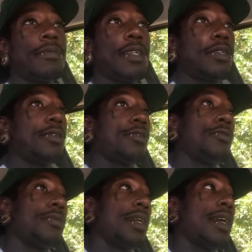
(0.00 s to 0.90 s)
That's the
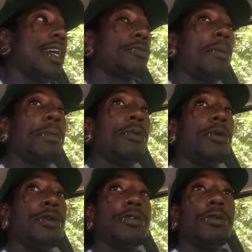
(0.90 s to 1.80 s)
true thing. That's why people
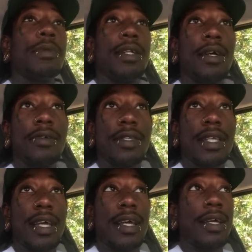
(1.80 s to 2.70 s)
on YouTube need to
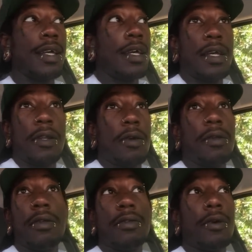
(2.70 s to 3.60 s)
understand. You know,
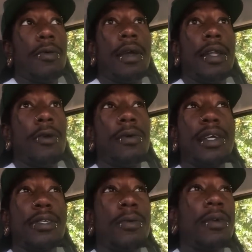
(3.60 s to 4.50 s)
don't and don't
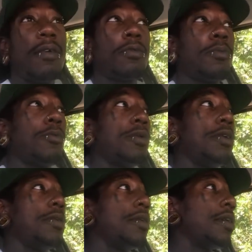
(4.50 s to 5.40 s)
get so comfortable when
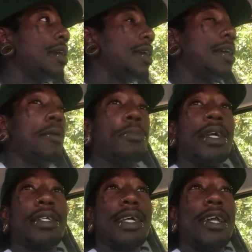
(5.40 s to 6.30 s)
you get a
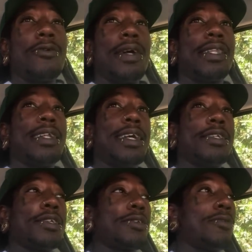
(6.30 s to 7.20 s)
big channel and think that
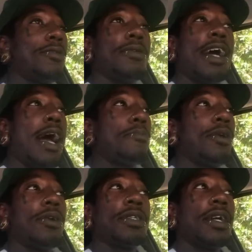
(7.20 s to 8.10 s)
it's just gonna happen
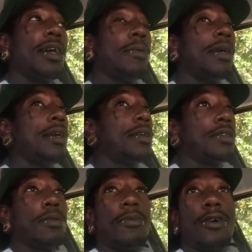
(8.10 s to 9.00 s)
all the time. Cause
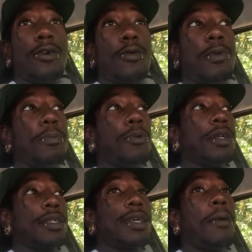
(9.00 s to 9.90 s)
tomorrow people can
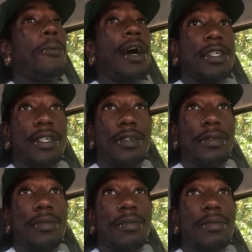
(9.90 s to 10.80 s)
stop watching you,
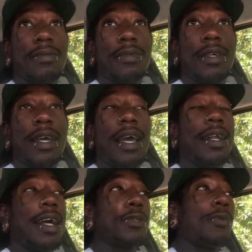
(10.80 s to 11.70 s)
and
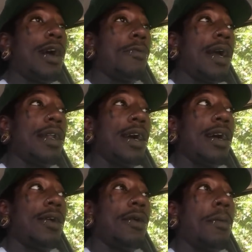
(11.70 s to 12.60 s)
that's why right
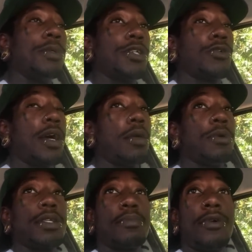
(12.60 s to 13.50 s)
now I'm just trying to be
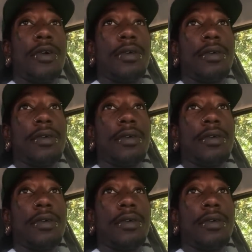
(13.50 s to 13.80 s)
smart